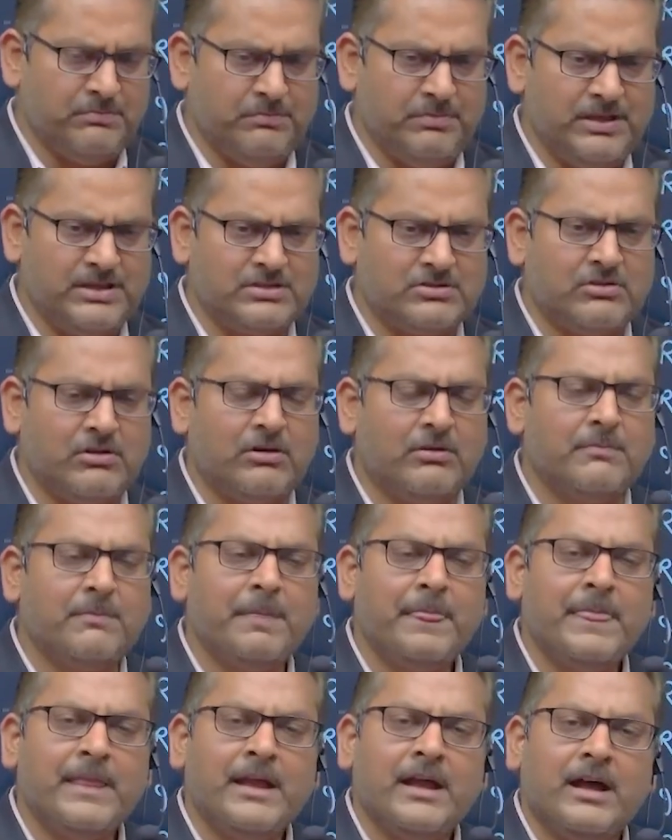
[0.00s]
based on
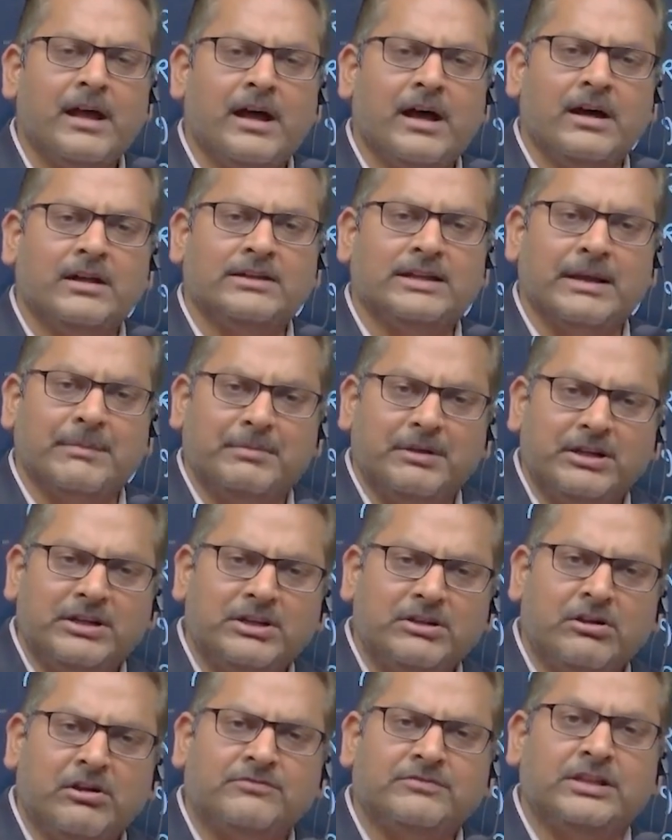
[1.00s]
the
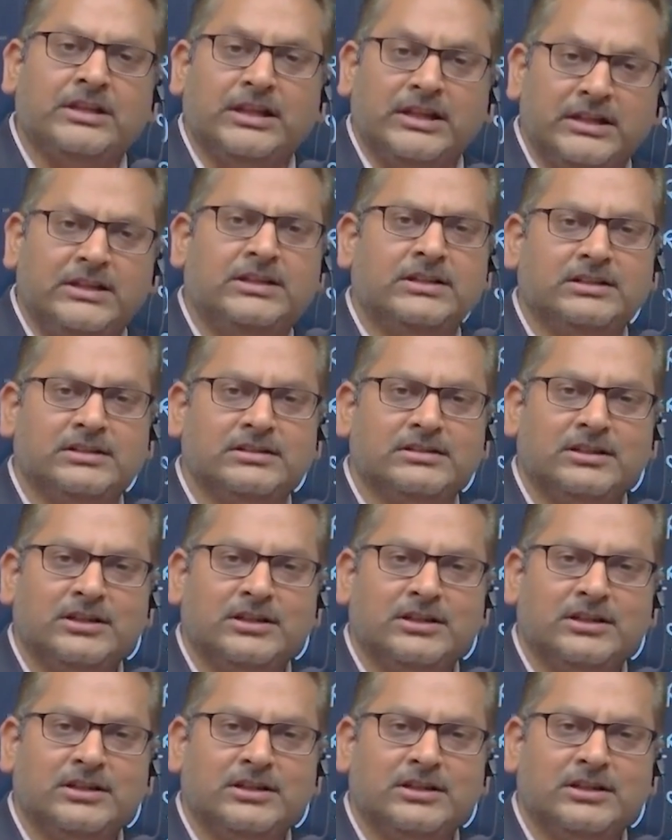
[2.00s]
ability of the leader